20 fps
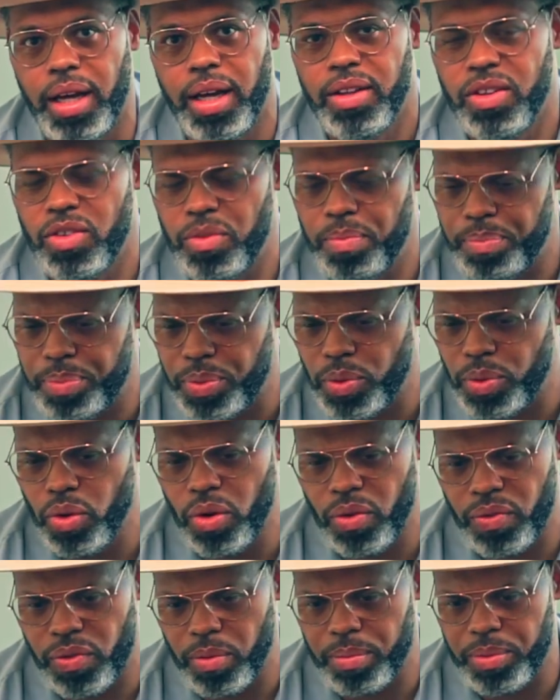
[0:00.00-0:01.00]
This
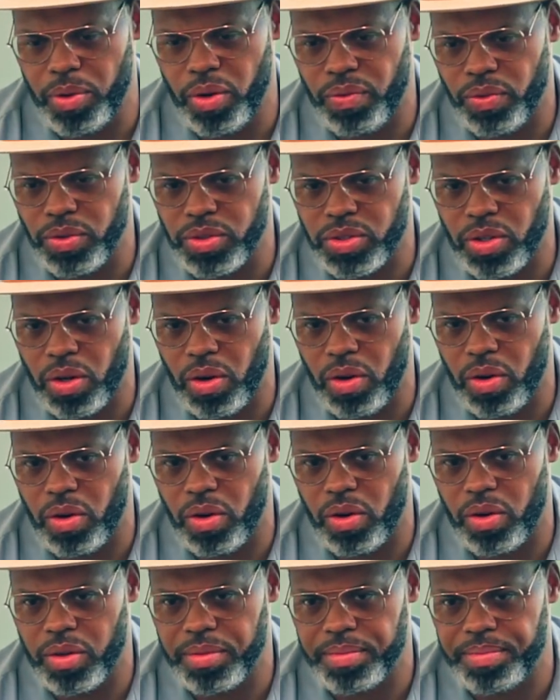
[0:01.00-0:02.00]
beautiful, beautiful
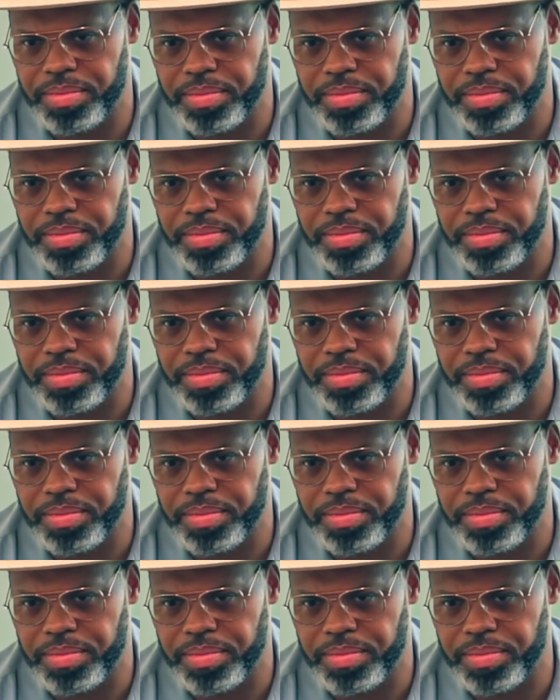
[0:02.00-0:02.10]
song.